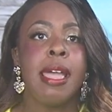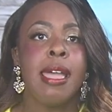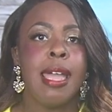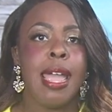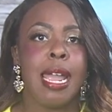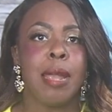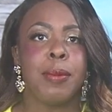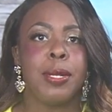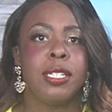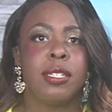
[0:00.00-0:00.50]

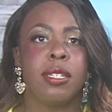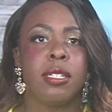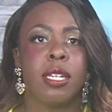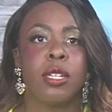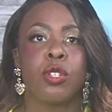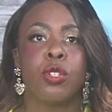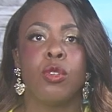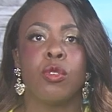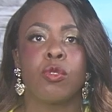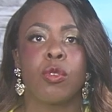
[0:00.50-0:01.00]
ABC
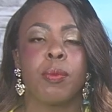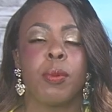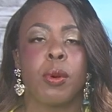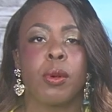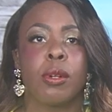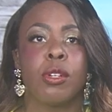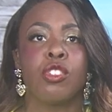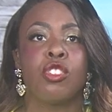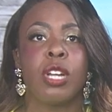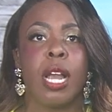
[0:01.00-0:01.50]
6 News
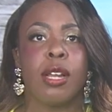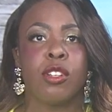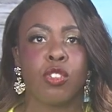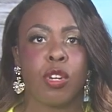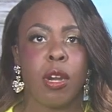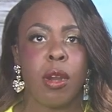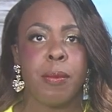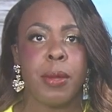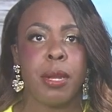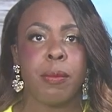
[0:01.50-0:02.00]
reporter Josh
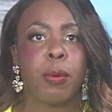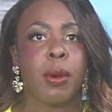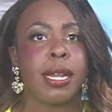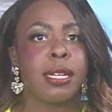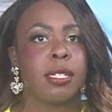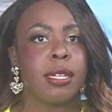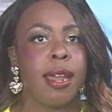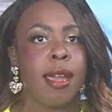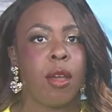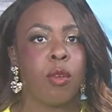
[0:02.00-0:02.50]
Kerman breaks
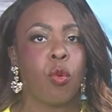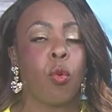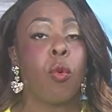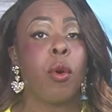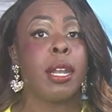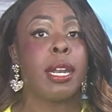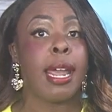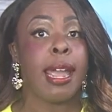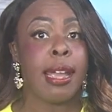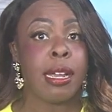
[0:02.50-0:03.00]
down
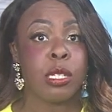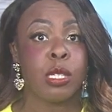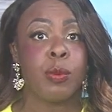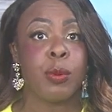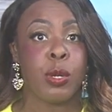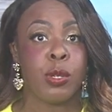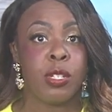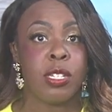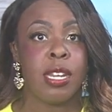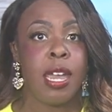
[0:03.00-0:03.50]
what
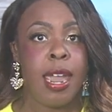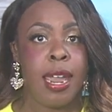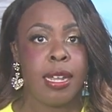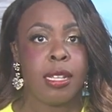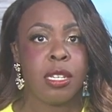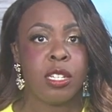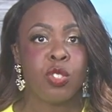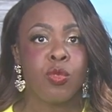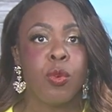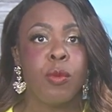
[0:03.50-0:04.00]
experts say
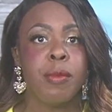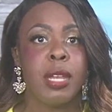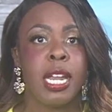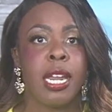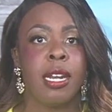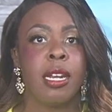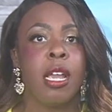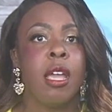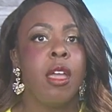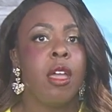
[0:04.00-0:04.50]
this will mean